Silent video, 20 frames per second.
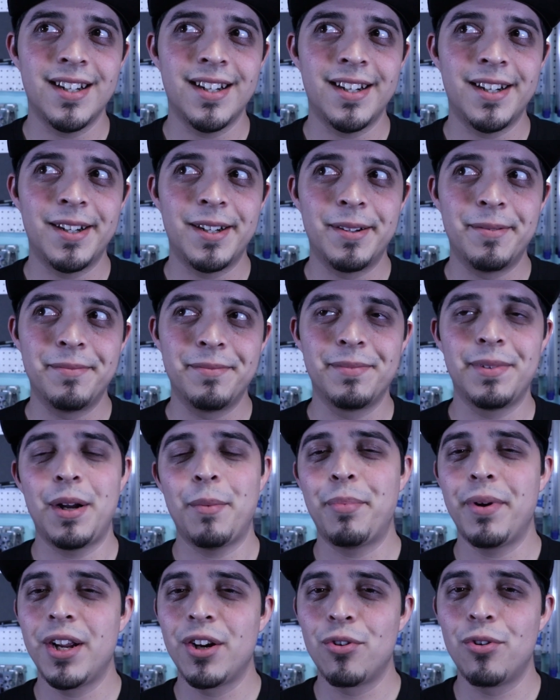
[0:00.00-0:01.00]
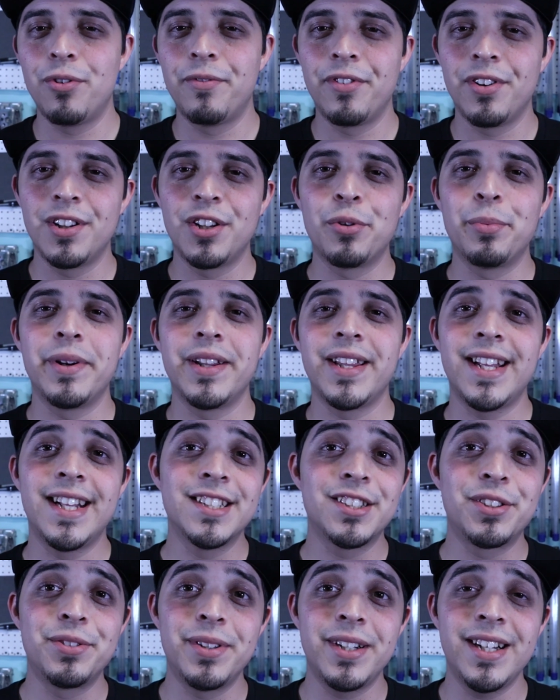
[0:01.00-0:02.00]
I'll probably go over a little bit of the
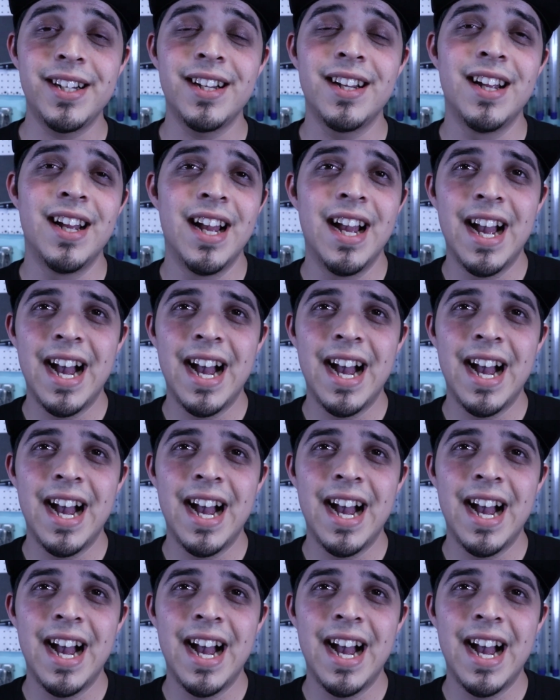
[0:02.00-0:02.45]
history.